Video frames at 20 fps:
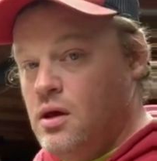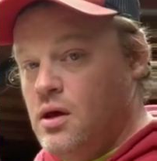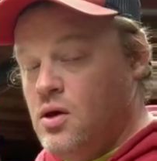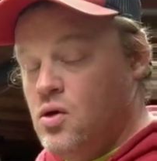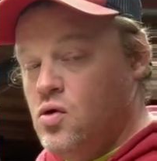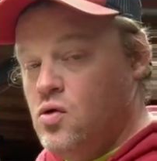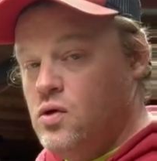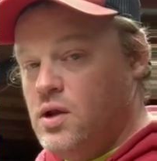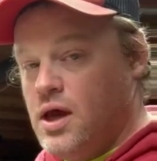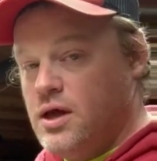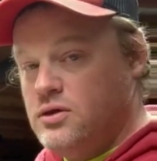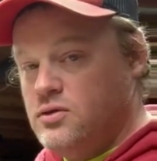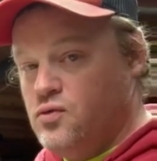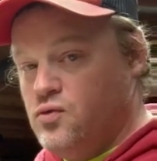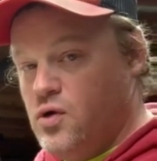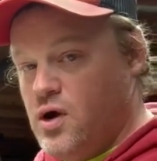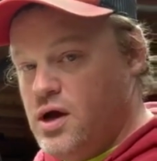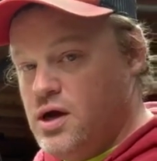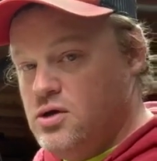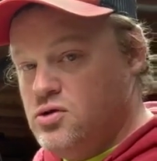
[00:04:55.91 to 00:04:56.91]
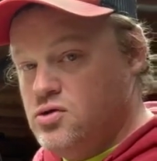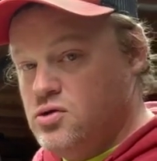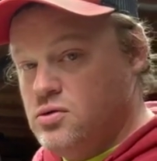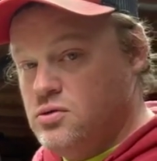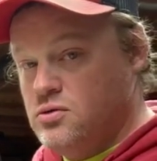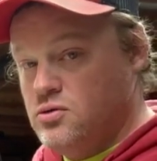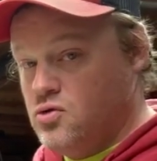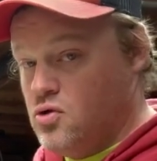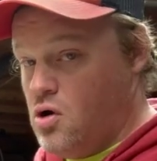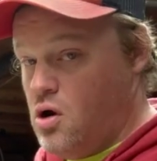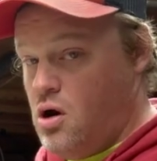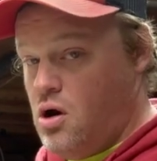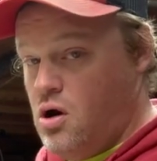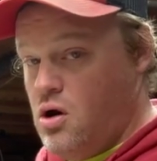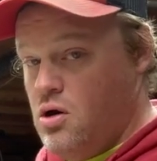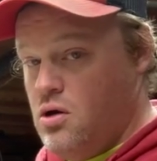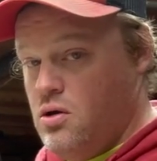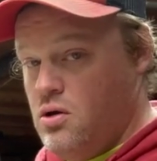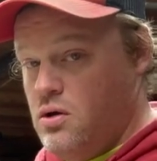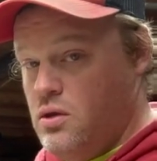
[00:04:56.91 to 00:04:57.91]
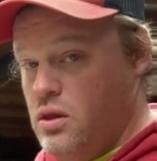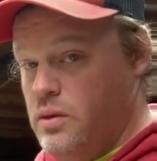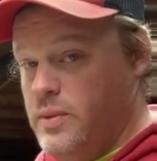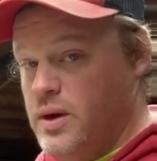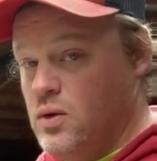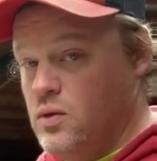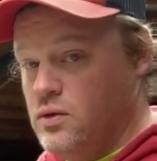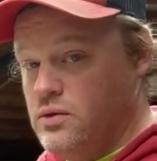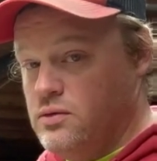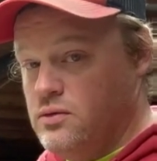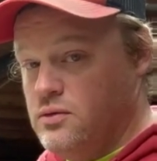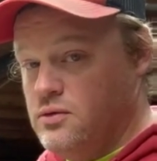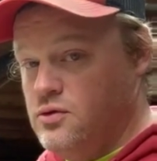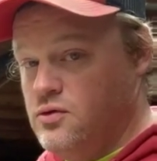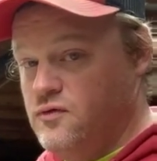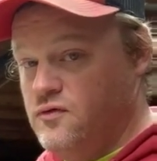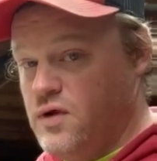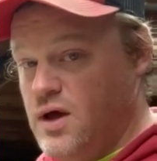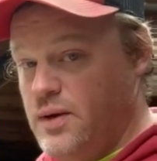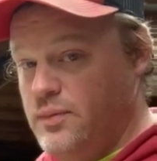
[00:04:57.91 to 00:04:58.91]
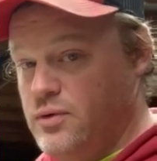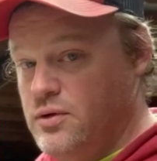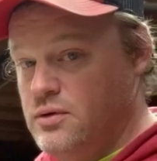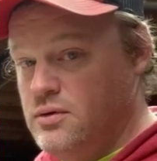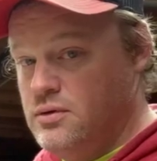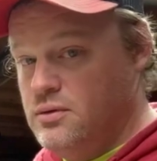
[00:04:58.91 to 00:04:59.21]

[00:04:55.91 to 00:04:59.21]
Who likes a Rage Craw? The big one, the 2 flapper.